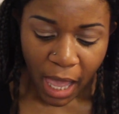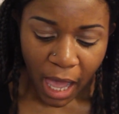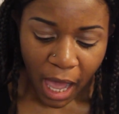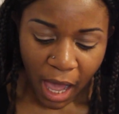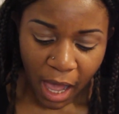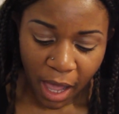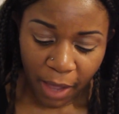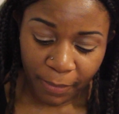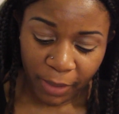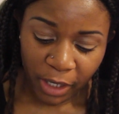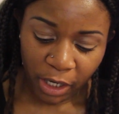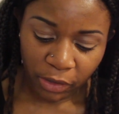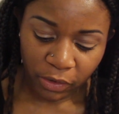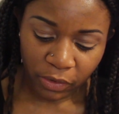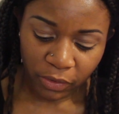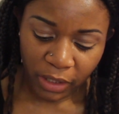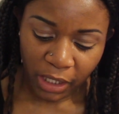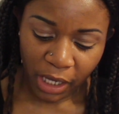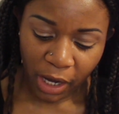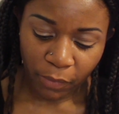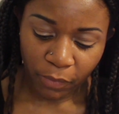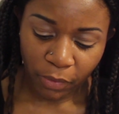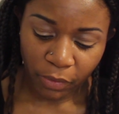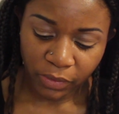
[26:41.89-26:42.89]
Another
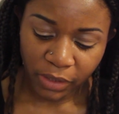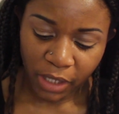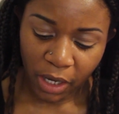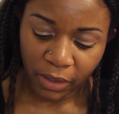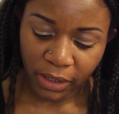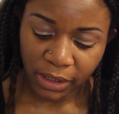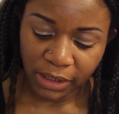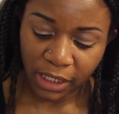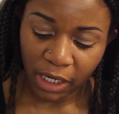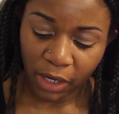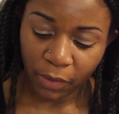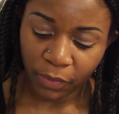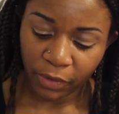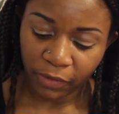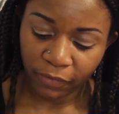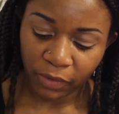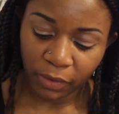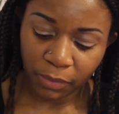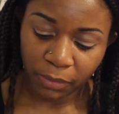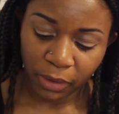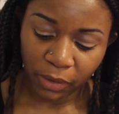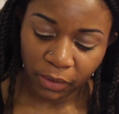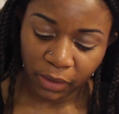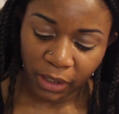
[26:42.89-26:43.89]
thing I wrote down is that I would have
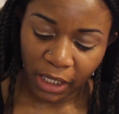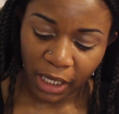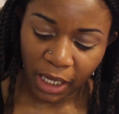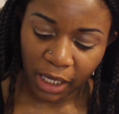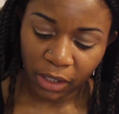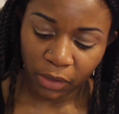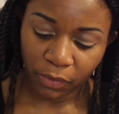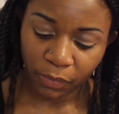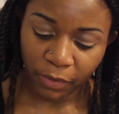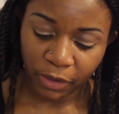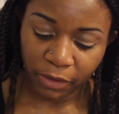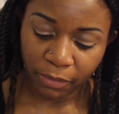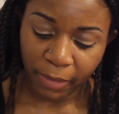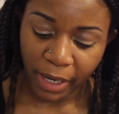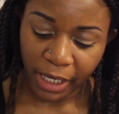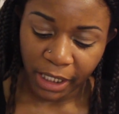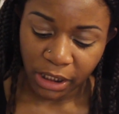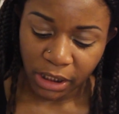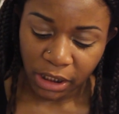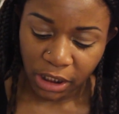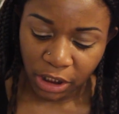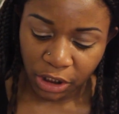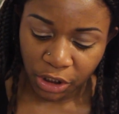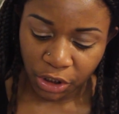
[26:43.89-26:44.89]
communicated with my
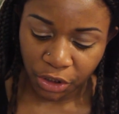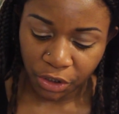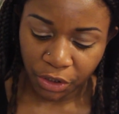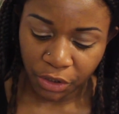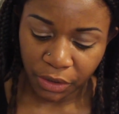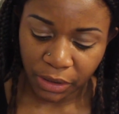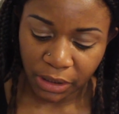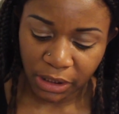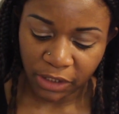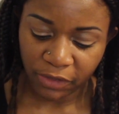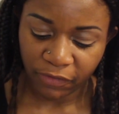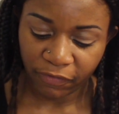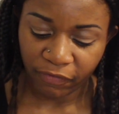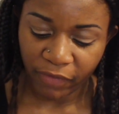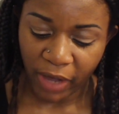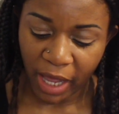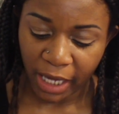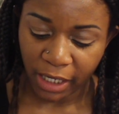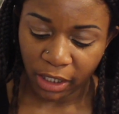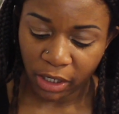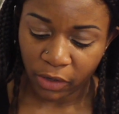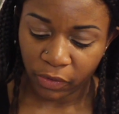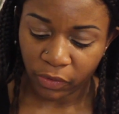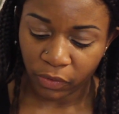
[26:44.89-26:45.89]
teachers to
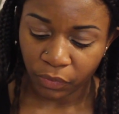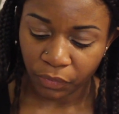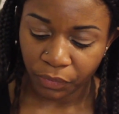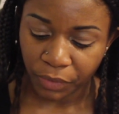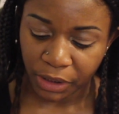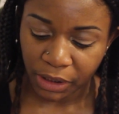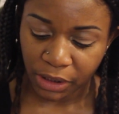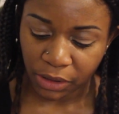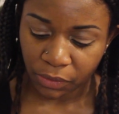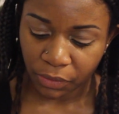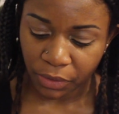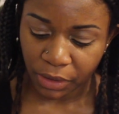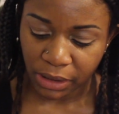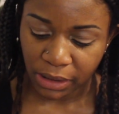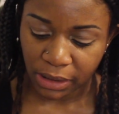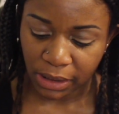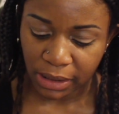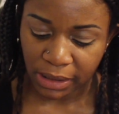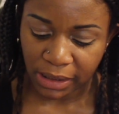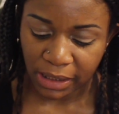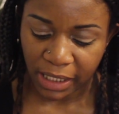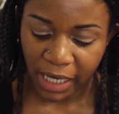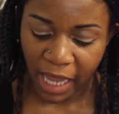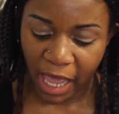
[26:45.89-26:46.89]
find other
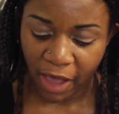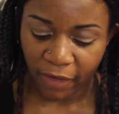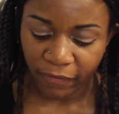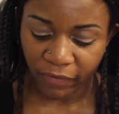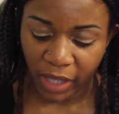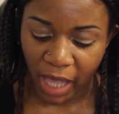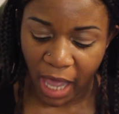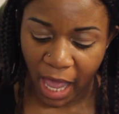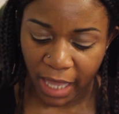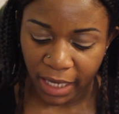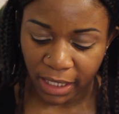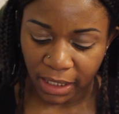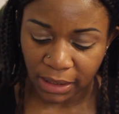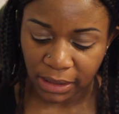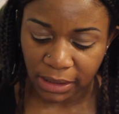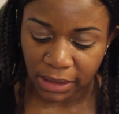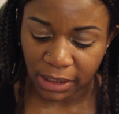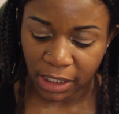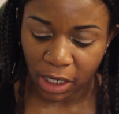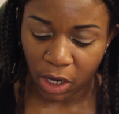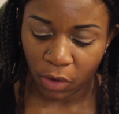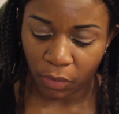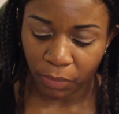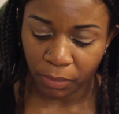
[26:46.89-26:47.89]
resources and have guidance
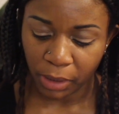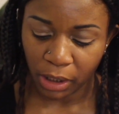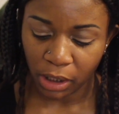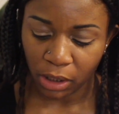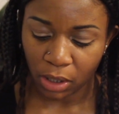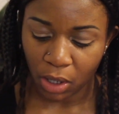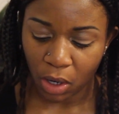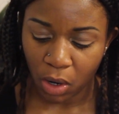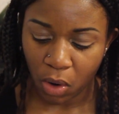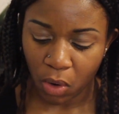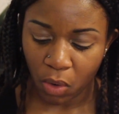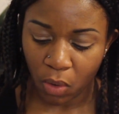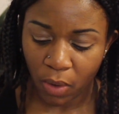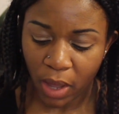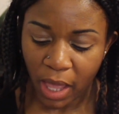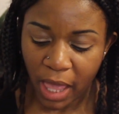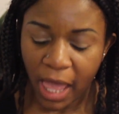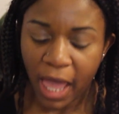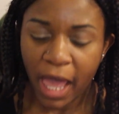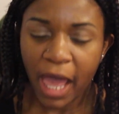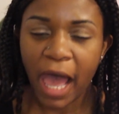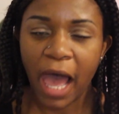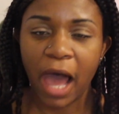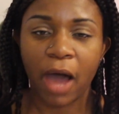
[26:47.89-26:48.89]
to help me know
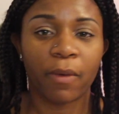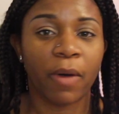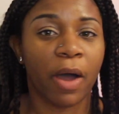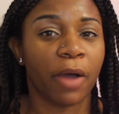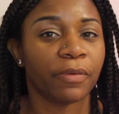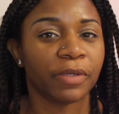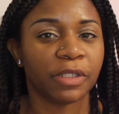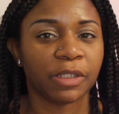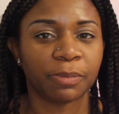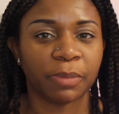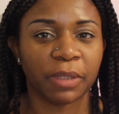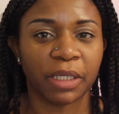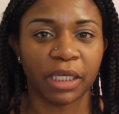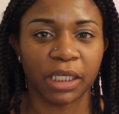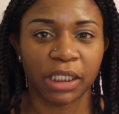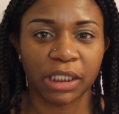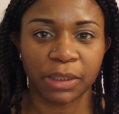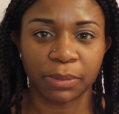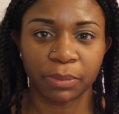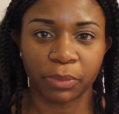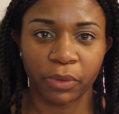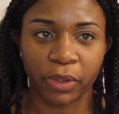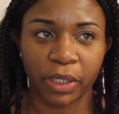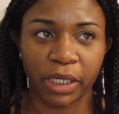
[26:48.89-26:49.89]
how I was being
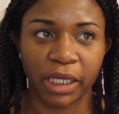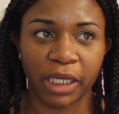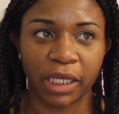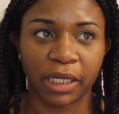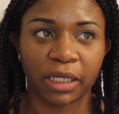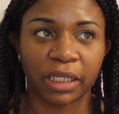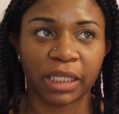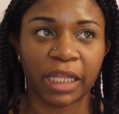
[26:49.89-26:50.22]
exploited.